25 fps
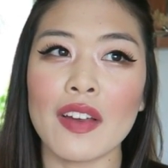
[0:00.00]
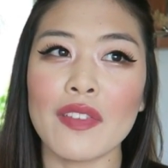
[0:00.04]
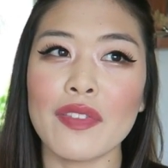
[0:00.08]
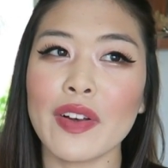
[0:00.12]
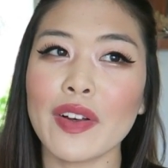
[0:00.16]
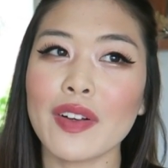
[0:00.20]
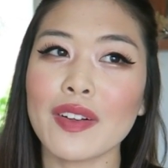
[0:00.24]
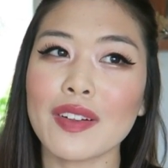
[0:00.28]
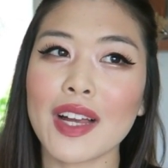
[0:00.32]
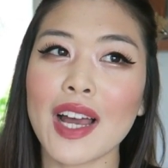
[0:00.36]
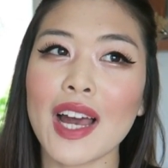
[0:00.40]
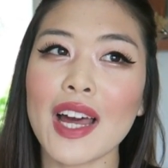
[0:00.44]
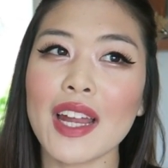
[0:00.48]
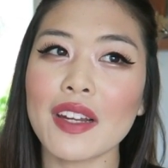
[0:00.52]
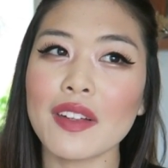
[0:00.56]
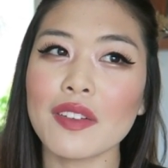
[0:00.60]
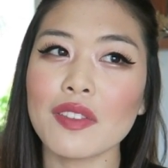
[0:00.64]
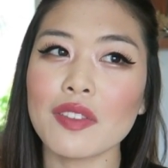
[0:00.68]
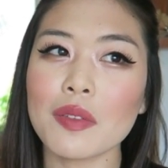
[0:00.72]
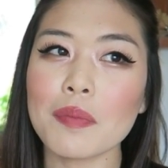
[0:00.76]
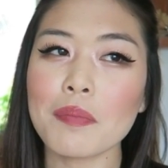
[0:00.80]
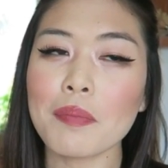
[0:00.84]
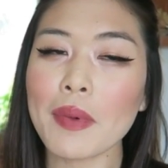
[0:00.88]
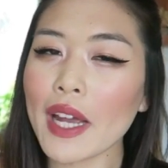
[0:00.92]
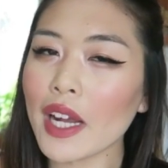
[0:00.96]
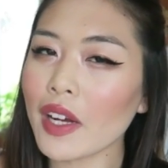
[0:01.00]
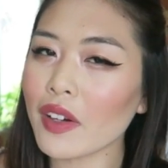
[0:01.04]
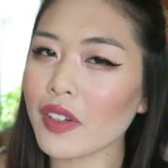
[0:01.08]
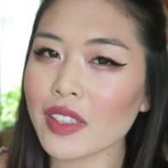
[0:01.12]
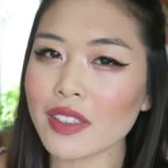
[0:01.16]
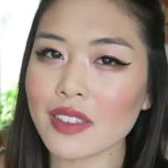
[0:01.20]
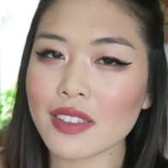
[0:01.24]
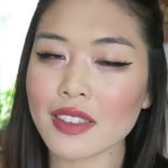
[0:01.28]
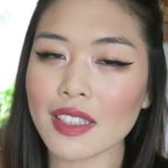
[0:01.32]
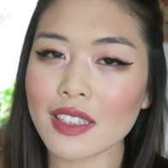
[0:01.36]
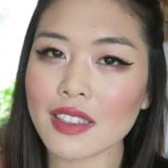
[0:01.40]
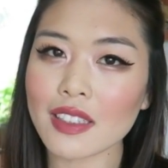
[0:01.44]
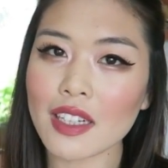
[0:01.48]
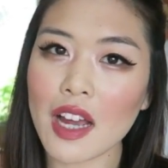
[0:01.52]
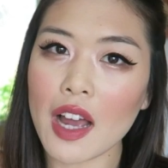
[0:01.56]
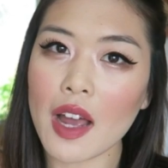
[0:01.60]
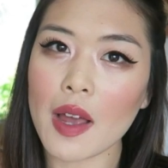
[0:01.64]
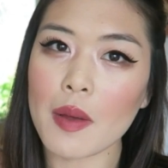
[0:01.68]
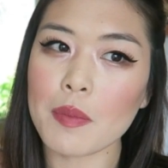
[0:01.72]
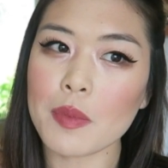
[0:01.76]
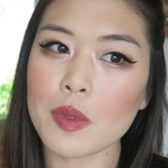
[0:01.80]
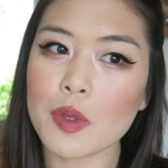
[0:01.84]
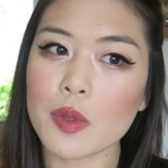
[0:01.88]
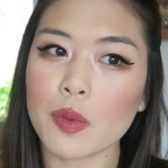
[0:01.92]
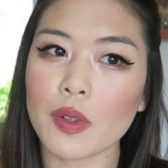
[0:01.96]
felt kind of embarrassed at
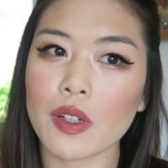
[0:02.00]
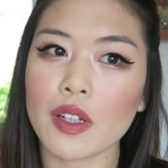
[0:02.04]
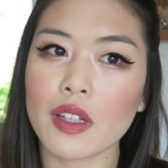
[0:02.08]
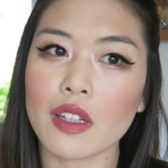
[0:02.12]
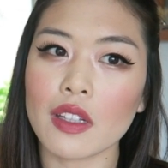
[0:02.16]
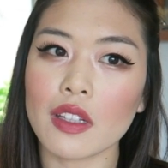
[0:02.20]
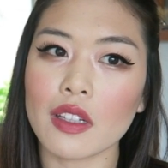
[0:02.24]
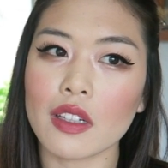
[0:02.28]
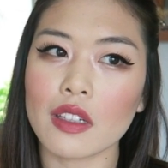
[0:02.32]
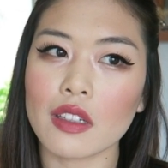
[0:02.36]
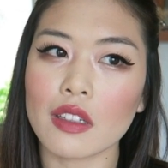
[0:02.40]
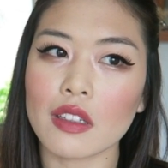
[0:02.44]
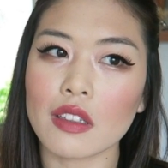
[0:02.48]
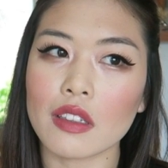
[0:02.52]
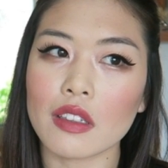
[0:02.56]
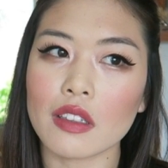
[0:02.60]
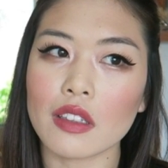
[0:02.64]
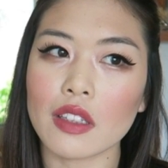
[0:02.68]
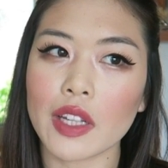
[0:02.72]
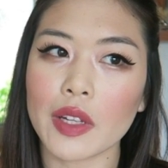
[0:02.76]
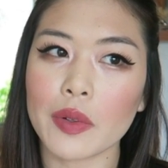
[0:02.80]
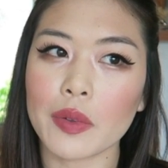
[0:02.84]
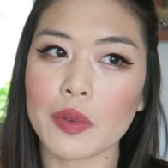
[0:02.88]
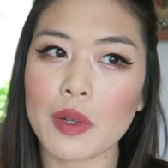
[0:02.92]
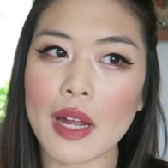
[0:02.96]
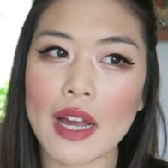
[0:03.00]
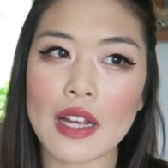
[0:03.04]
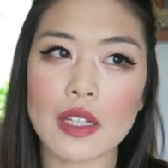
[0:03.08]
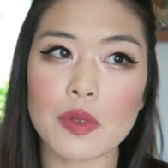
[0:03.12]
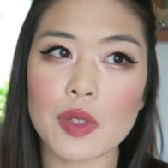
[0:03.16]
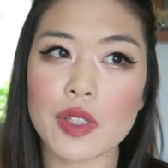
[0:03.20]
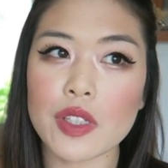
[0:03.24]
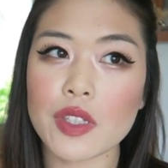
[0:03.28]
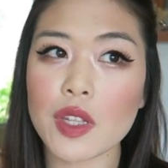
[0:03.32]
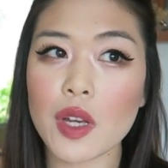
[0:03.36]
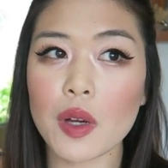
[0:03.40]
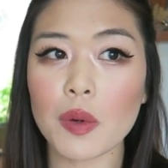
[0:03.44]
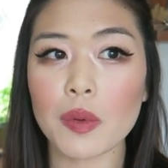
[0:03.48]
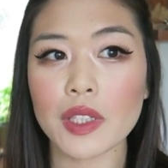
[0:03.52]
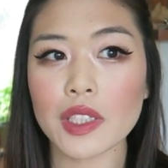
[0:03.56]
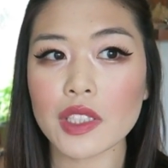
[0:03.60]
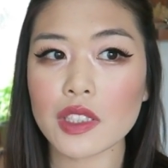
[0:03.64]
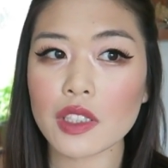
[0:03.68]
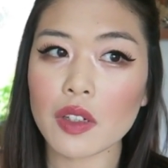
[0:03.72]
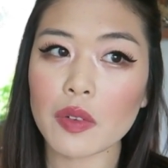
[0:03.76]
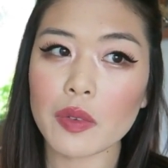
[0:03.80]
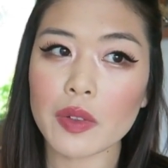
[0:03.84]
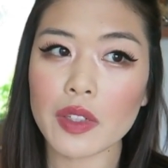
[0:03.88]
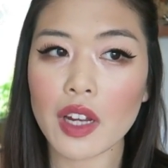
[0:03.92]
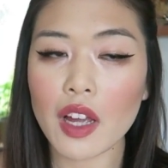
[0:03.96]
times when they would ask me, so
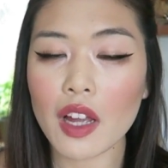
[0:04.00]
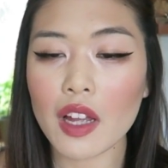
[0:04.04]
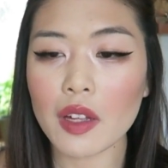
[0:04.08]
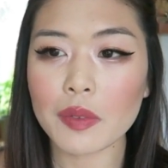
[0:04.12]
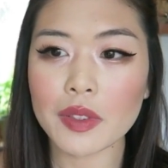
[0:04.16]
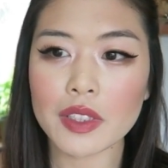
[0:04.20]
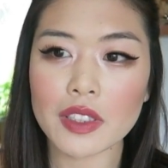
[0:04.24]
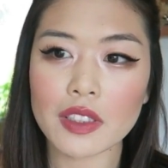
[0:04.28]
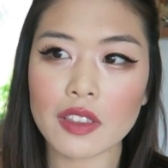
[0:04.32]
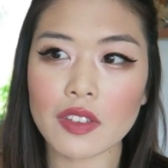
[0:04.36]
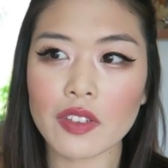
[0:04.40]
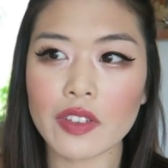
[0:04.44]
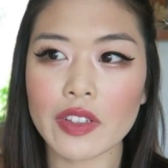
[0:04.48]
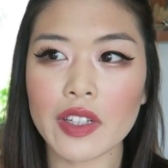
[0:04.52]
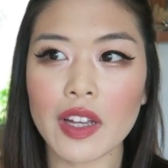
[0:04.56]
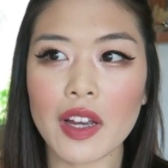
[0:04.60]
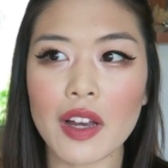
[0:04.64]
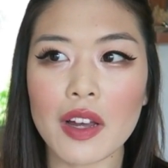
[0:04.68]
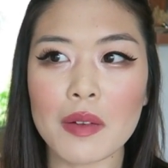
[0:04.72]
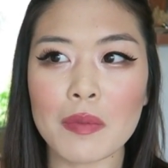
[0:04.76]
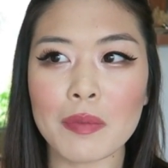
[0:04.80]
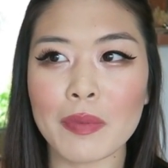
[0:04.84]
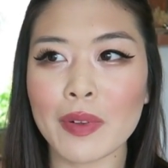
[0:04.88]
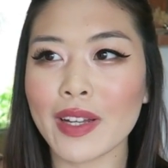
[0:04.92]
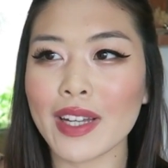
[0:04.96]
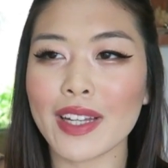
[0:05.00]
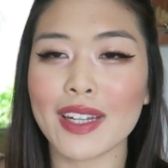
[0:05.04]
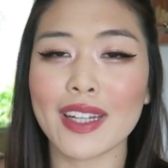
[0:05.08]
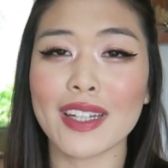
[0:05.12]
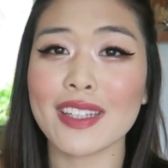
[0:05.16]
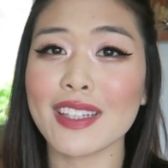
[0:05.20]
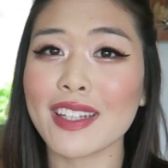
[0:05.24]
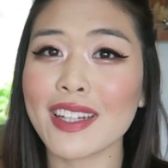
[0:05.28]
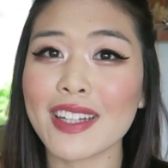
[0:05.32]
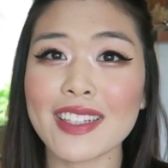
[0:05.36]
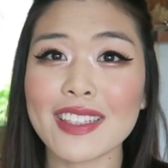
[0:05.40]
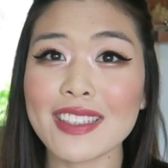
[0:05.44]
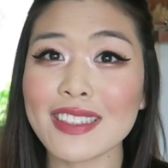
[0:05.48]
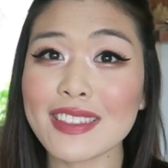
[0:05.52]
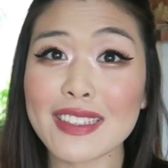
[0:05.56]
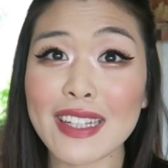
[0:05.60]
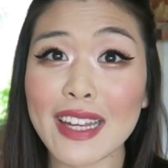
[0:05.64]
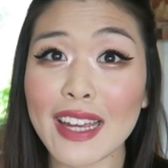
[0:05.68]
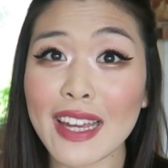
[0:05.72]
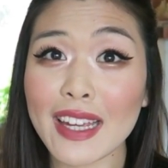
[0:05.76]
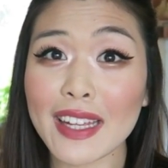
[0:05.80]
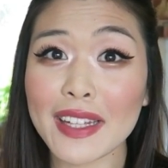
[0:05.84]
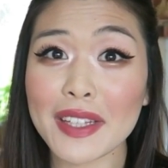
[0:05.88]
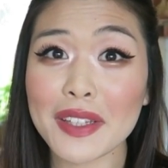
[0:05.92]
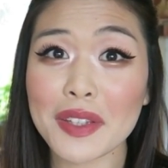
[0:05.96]
what's going on, what's going on? But at the end of the
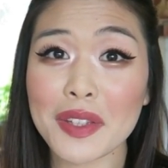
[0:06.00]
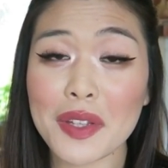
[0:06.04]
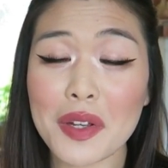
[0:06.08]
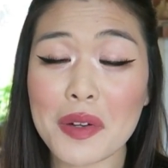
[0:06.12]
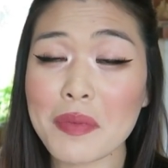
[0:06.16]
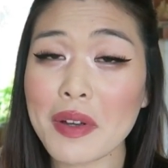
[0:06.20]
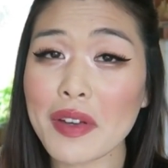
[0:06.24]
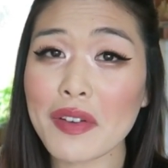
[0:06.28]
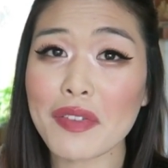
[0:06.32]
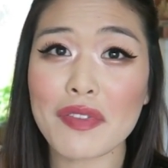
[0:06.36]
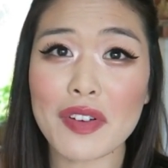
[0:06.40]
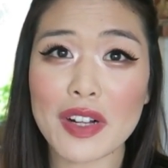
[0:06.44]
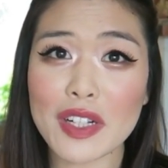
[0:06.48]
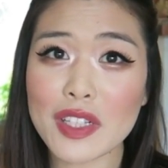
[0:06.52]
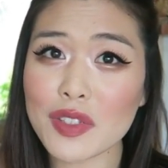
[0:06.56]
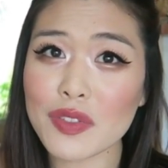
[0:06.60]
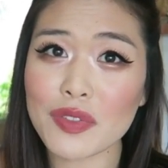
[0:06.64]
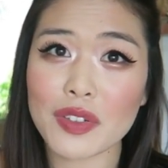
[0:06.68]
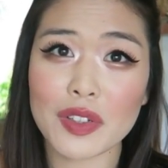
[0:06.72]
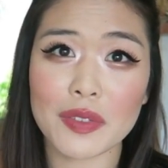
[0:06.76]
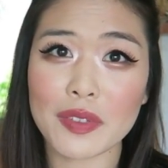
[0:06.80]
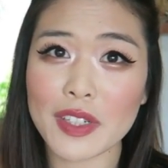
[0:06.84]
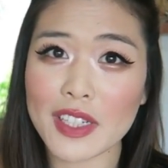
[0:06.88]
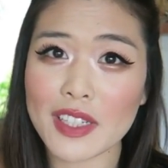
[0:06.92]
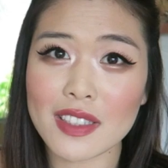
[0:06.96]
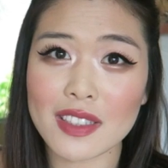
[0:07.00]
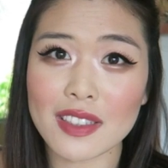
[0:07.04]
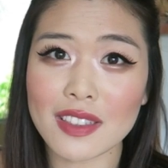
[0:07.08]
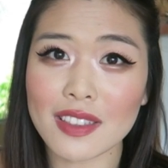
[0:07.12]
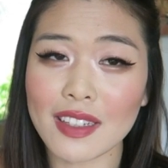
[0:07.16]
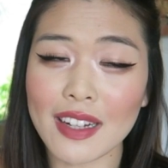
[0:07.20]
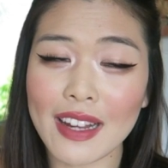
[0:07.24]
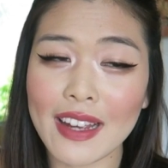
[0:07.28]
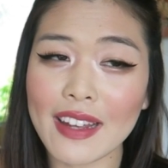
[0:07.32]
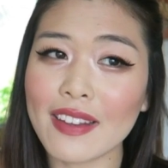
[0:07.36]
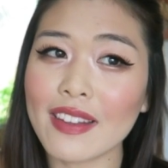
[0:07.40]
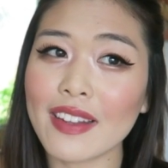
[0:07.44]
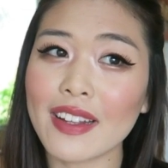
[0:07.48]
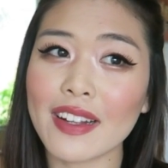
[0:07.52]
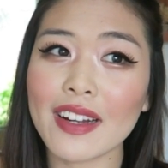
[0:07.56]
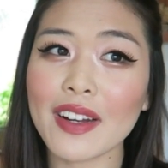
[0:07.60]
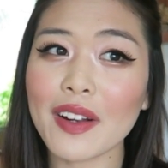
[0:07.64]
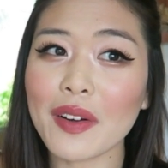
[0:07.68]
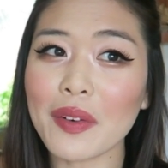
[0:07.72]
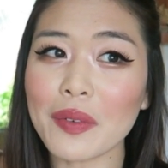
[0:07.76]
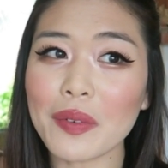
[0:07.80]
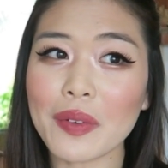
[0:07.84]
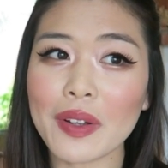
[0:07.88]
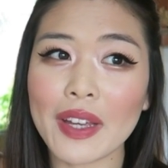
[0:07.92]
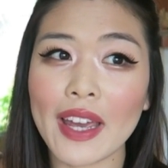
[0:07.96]
day, they're my friends for a reason, and they
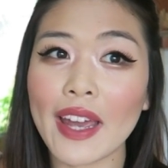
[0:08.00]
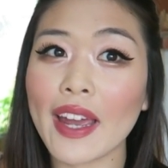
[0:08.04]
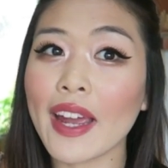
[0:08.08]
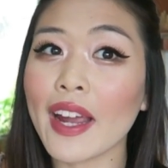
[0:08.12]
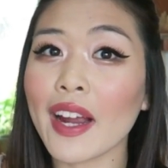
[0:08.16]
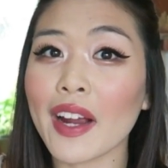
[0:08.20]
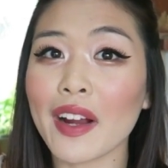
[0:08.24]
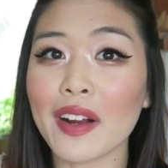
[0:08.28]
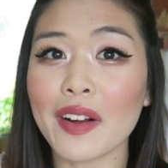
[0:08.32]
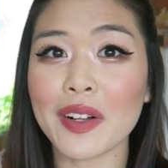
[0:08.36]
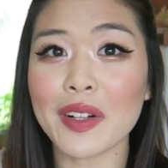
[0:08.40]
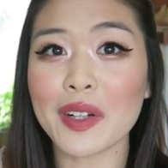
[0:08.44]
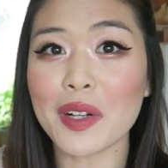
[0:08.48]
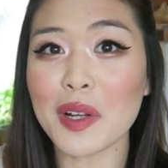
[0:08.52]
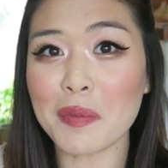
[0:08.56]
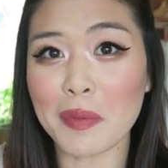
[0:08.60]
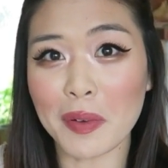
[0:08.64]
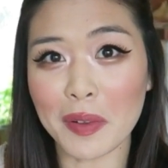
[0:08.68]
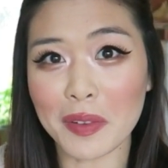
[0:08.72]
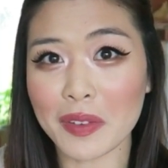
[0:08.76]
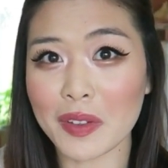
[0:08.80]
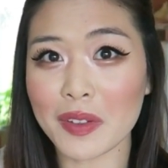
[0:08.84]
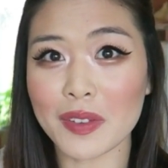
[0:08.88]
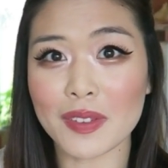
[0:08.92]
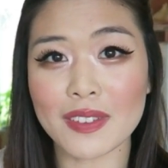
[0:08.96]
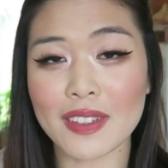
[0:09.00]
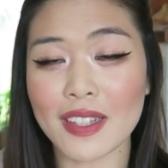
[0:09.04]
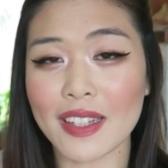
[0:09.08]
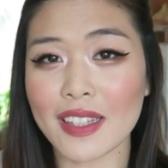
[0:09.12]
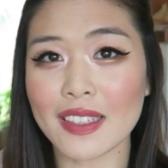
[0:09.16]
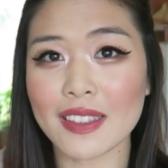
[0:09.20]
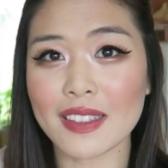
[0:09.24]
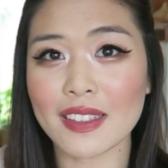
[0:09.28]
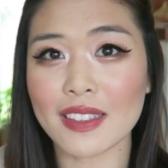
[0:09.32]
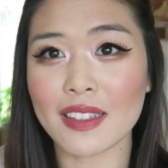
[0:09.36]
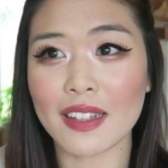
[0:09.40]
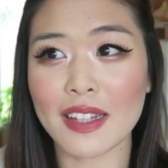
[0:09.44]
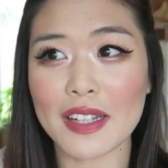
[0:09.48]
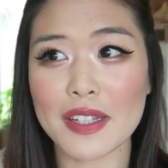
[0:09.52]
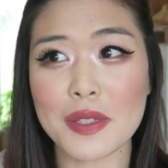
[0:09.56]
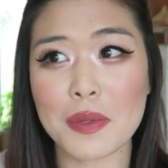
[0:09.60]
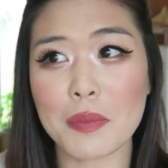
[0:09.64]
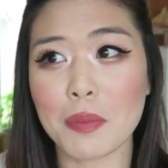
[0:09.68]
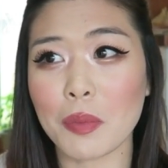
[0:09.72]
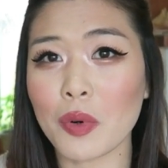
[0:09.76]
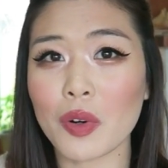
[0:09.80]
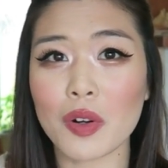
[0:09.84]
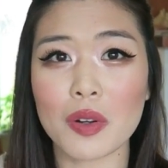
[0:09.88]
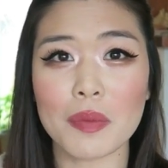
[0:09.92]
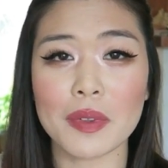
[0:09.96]
don't care, you know, about those things, and they
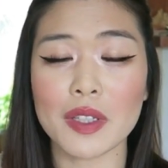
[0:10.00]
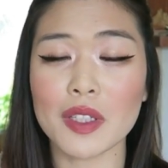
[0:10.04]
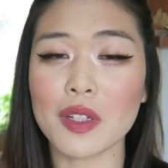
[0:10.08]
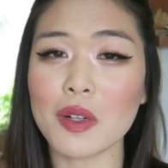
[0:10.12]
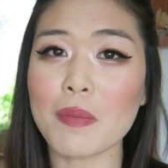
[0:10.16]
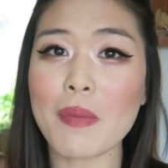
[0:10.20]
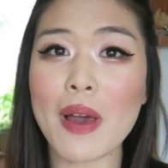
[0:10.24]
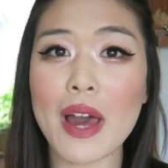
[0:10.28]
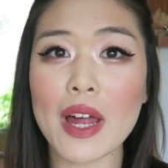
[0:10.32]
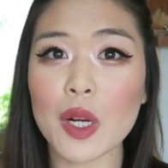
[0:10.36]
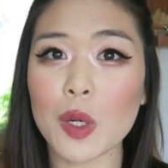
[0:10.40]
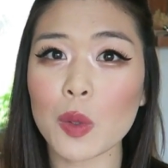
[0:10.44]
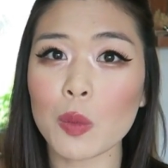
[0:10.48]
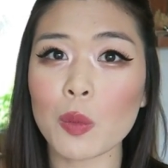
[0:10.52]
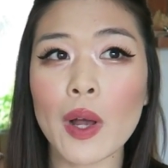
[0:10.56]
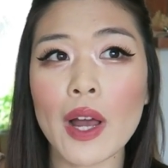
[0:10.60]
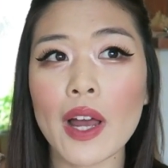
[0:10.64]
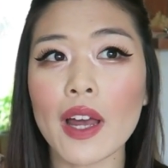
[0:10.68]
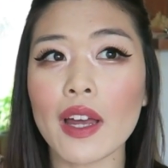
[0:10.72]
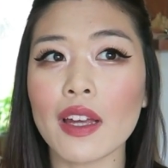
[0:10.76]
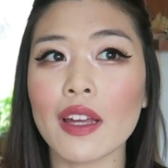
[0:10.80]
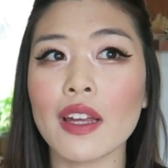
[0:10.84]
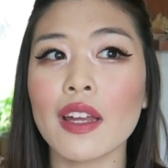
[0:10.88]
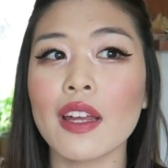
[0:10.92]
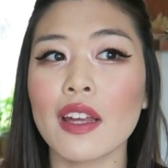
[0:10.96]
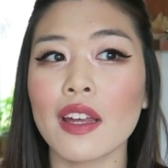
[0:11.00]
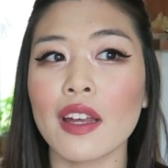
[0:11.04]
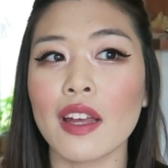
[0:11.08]
support me no matter what.